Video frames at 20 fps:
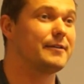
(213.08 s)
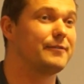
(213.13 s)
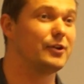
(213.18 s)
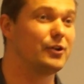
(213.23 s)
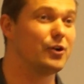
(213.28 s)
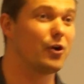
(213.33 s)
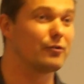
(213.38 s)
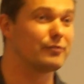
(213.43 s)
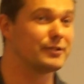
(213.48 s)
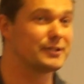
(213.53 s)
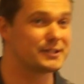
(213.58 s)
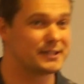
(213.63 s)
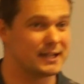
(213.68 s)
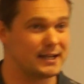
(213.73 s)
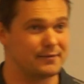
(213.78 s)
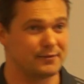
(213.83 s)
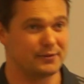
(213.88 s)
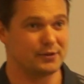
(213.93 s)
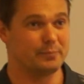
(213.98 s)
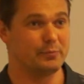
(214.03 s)
if you're not
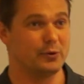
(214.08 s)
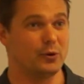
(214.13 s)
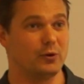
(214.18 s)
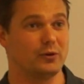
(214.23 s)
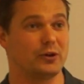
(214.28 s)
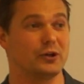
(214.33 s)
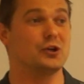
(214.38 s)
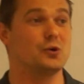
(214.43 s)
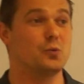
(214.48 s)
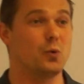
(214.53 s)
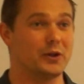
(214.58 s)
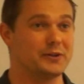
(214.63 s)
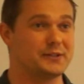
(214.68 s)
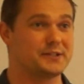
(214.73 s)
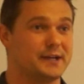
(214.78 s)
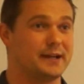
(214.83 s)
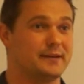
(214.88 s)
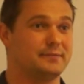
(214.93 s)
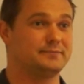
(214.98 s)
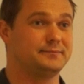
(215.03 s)
receiving the ball that you
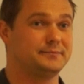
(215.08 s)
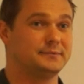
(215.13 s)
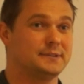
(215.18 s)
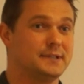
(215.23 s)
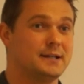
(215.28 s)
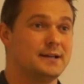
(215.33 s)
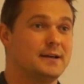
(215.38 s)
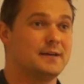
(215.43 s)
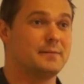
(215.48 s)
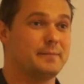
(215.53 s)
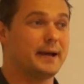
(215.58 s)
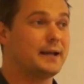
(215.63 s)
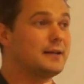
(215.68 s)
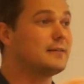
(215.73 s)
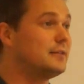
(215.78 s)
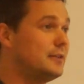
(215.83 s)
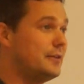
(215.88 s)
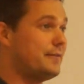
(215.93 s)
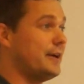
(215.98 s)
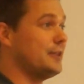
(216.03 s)
want it. Mate,
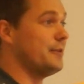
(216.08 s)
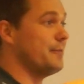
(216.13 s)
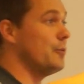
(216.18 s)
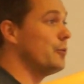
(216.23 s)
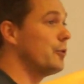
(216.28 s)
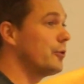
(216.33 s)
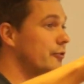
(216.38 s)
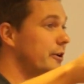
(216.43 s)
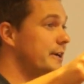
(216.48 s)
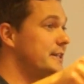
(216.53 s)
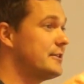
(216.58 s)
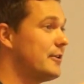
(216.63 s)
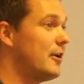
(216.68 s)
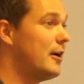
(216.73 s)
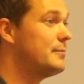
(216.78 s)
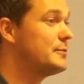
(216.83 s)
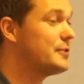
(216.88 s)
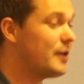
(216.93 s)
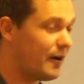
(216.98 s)
you've had the ball 3 times,